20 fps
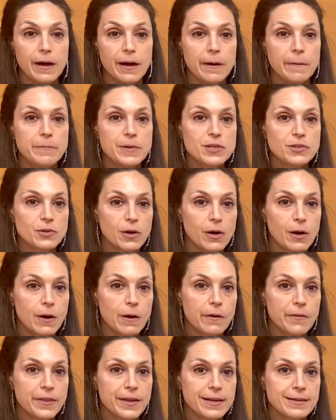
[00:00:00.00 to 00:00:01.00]
these are all
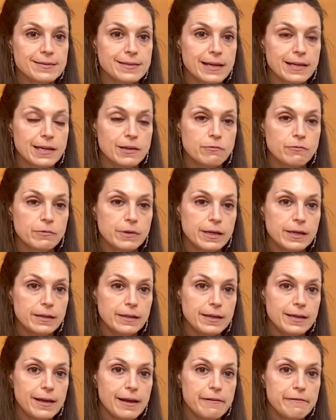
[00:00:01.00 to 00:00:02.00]
things that can
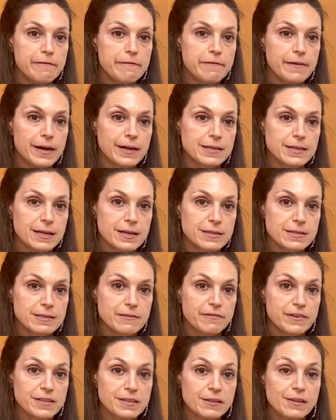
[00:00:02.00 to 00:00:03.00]
really affect us
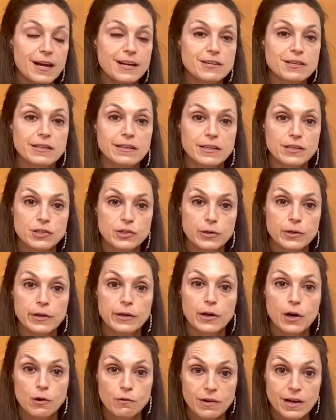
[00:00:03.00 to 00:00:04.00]
physiologically during our
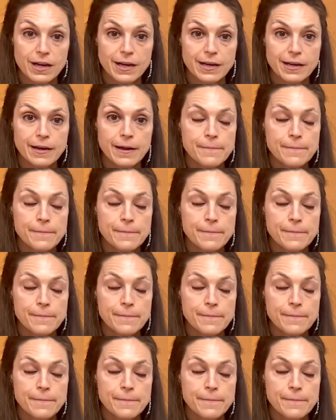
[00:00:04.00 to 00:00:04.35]
run.